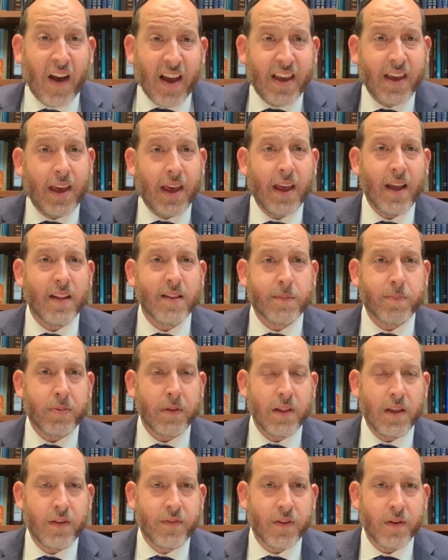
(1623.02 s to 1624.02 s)
I can't
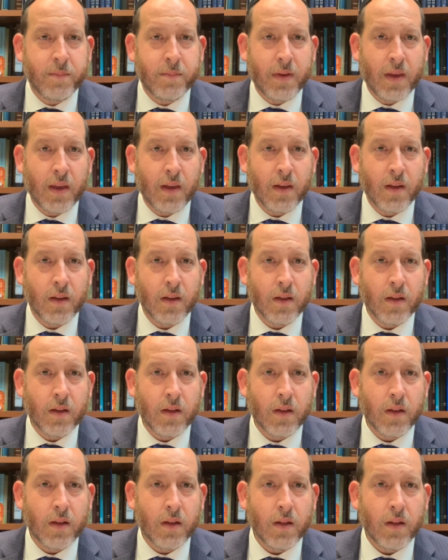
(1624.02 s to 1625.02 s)
believe in me,
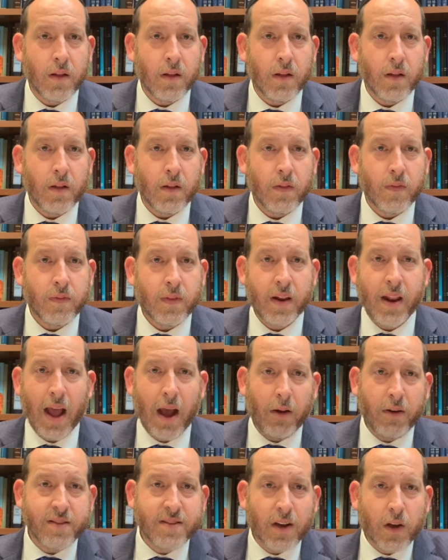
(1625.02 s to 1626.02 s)
then
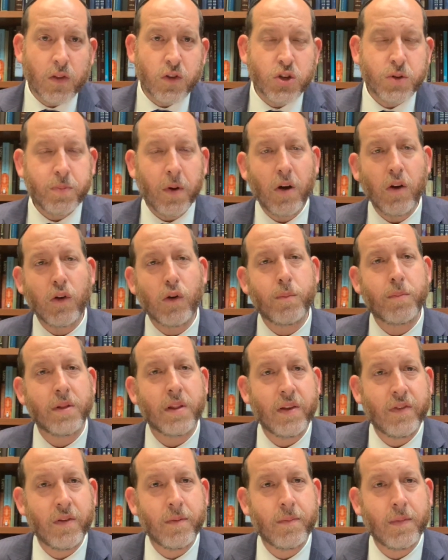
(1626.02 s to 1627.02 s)
how does HaKadosh Baruch Hu
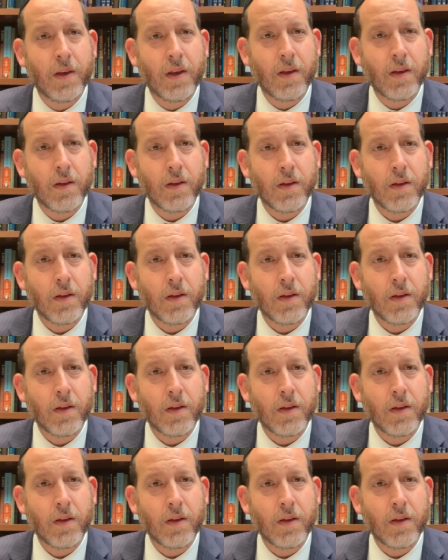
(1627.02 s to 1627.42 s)
believe in me?